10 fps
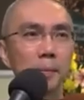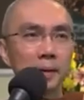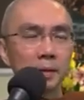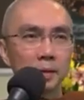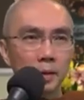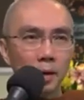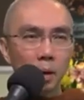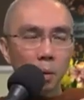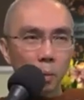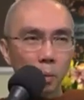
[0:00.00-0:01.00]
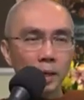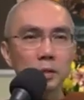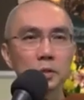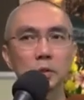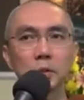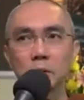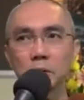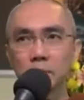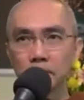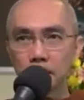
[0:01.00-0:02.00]
But what you should
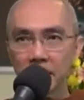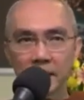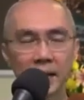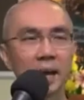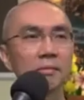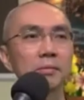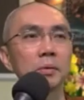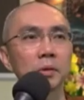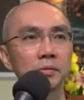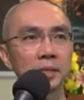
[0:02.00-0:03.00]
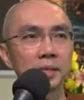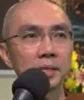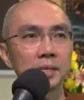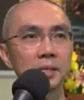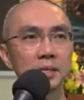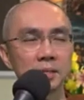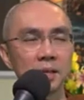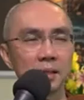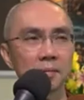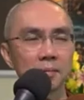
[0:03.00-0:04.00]
be careful over here is
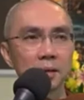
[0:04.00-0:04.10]
that